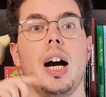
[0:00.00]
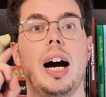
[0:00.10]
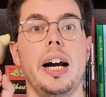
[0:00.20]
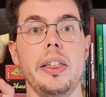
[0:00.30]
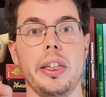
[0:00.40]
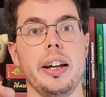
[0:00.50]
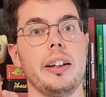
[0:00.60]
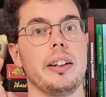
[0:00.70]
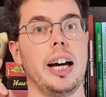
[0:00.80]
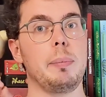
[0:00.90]
I think
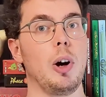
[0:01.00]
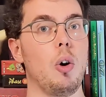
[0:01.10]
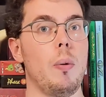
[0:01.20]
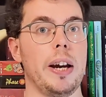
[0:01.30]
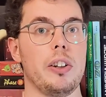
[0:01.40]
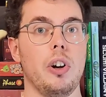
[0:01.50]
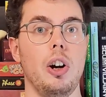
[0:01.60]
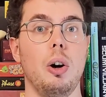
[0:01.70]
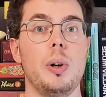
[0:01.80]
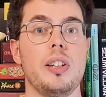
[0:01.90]
Nightmare over Hecate
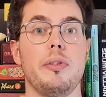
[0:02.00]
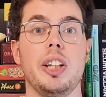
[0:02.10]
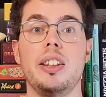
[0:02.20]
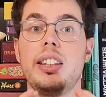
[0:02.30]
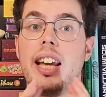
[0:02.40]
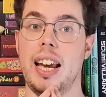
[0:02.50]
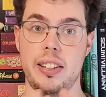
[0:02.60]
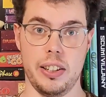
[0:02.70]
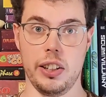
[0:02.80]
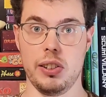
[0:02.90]
Hollow is a
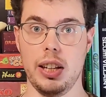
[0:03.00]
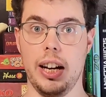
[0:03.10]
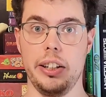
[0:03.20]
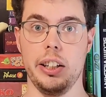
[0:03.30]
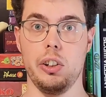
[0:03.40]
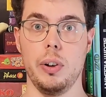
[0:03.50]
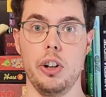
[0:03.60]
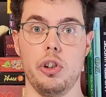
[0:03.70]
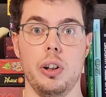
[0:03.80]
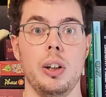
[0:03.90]
fantastic starting
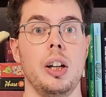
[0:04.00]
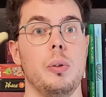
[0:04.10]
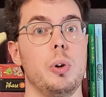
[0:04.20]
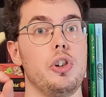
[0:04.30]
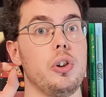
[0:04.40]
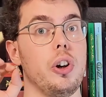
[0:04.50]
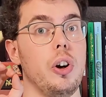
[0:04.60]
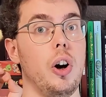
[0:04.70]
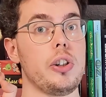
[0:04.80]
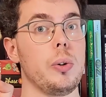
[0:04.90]
adventure, which you can
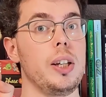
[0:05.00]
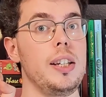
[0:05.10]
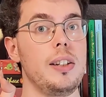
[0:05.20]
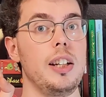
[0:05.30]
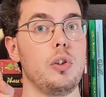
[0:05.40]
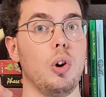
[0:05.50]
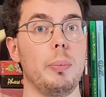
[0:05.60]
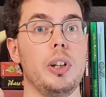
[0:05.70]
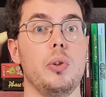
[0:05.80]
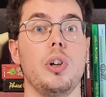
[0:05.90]
also easily drop
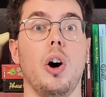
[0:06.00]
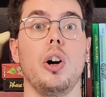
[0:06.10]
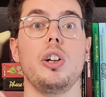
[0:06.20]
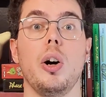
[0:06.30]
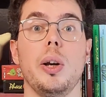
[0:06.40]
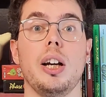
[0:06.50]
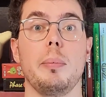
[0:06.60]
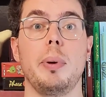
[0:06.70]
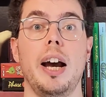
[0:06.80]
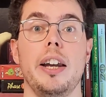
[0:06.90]
into your ongoing
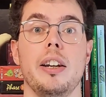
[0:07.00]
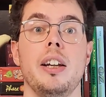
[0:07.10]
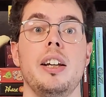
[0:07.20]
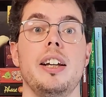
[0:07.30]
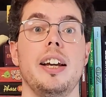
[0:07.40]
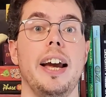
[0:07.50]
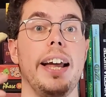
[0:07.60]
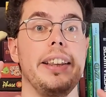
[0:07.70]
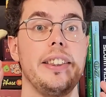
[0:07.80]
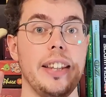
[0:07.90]
campaign.
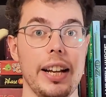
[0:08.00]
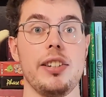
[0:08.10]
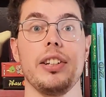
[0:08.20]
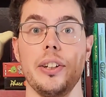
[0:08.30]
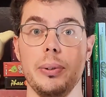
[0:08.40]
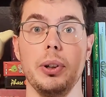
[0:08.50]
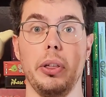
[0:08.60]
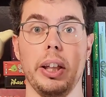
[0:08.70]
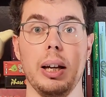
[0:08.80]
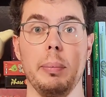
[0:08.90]
And that's the coolest
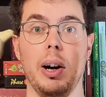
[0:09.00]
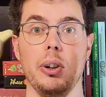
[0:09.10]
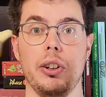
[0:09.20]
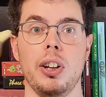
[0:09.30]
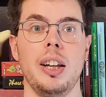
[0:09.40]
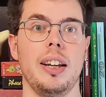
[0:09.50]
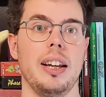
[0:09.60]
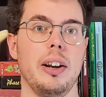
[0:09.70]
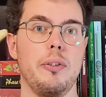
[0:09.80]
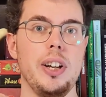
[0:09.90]
thing about it.
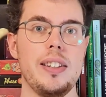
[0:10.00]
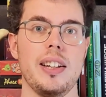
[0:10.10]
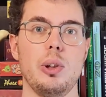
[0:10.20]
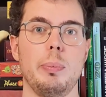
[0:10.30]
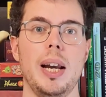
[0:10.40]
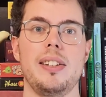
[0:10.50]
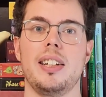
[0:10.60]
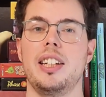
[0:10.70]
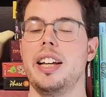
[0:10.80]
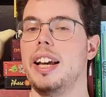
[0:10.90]
It fits into
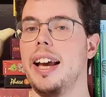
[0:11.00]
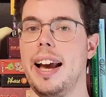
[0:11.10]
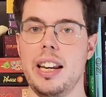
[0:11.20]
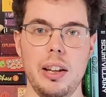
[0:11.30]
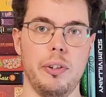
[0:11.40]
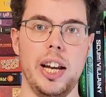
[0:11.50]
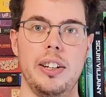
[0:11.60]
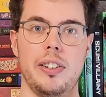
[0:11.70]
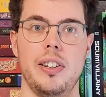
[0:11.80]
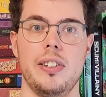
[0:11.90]
basically any
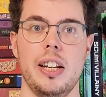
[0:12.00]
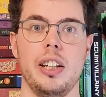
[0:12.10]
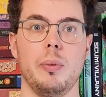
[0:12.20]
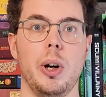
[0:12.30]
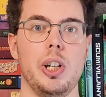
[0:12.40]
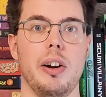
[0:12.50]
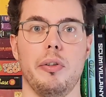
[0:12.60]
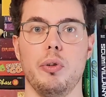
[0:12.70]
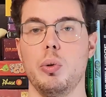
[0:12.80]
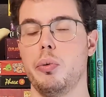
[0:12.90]
fantasy setting where you have
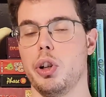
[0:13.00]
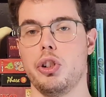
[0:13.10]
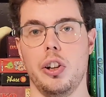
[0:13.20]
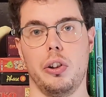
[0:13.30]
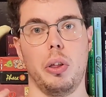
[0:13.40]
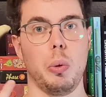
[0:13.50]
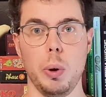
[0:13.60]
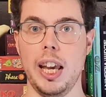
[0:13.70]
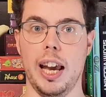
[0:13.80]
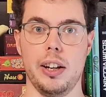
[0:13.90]
room for just
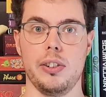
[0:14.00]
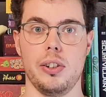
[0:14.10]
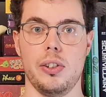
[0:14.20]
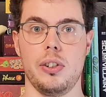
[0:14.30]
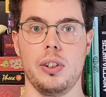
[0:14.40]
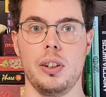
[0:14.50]
3 hexes.